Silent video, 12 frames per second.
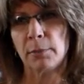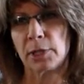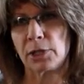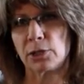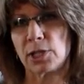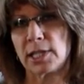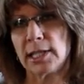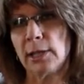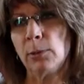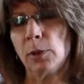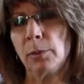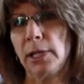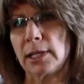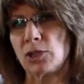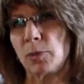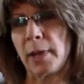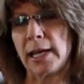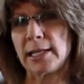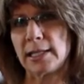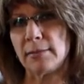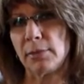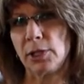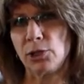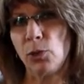but there still will be a space
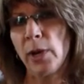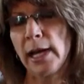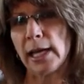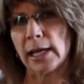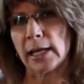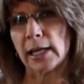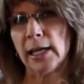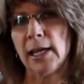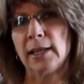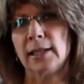in between